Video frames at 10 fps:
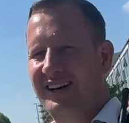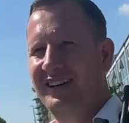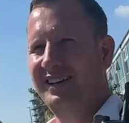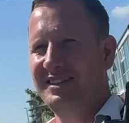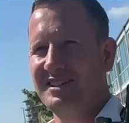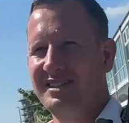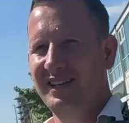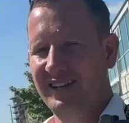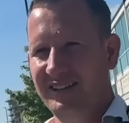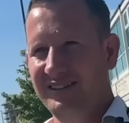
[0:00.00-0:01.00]
I
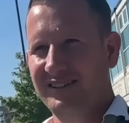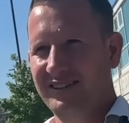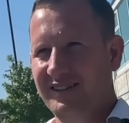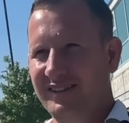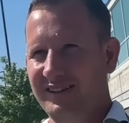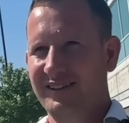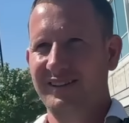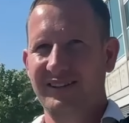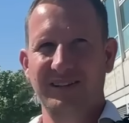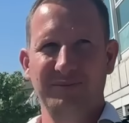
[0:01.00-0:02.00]
understand
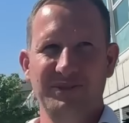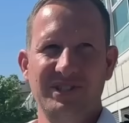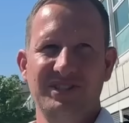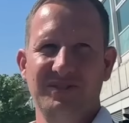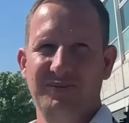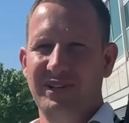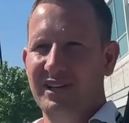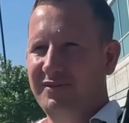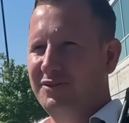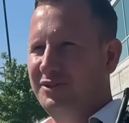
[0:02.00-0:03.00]
the imposition we
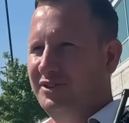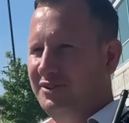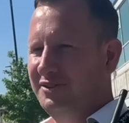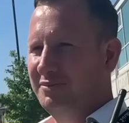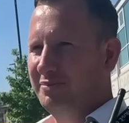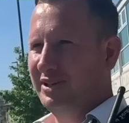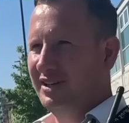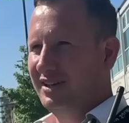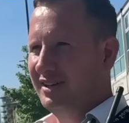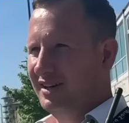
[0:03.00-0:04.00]
have on you.
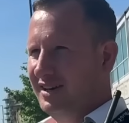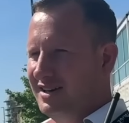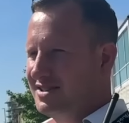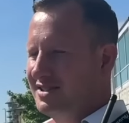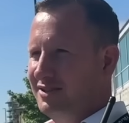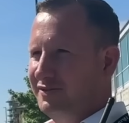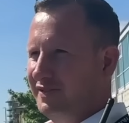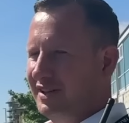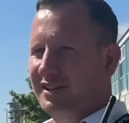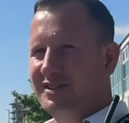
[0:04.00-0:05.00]
Right. I still
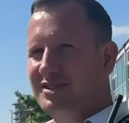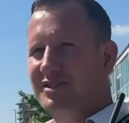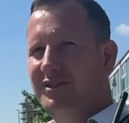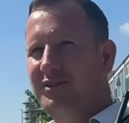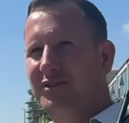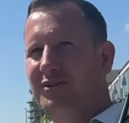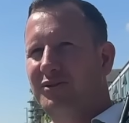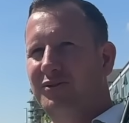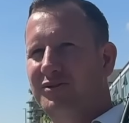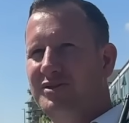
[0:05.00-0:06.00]
think this is good
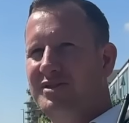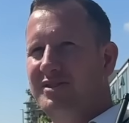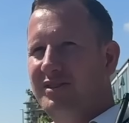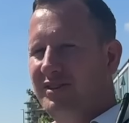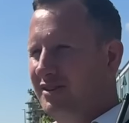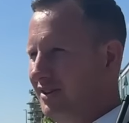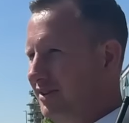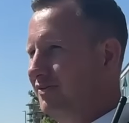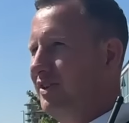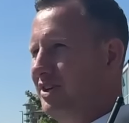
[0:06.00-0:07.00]
cause to
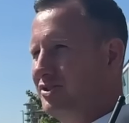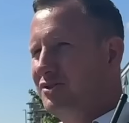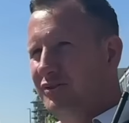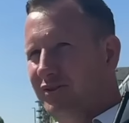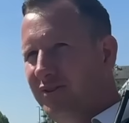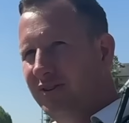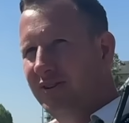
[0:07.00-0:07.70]
reassure